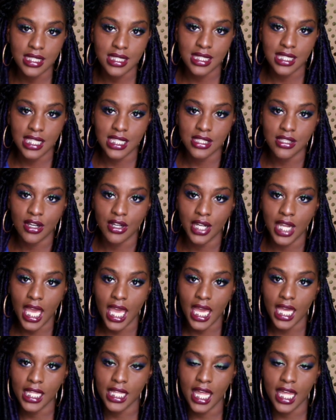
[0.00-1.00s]
These are
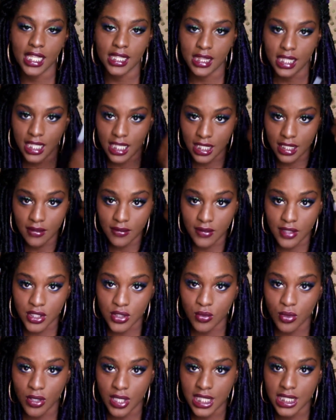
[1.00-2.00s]
not like the
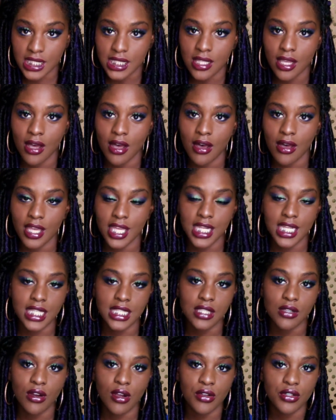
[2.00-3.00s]
individual install, it is
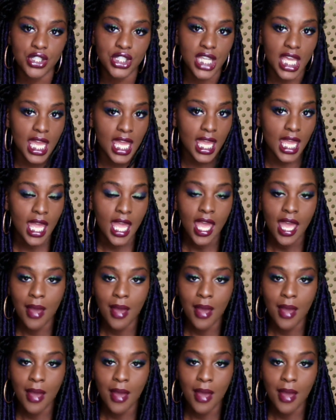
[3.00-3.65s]
crochet.